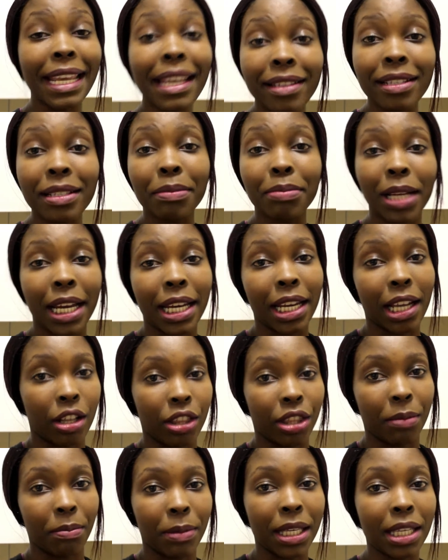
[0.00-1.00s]
is planning
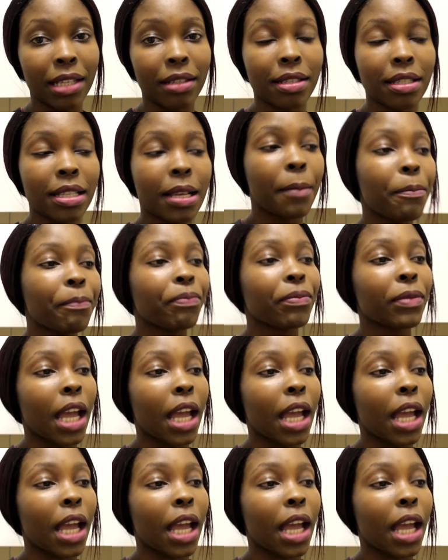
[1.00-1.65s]
out the meals.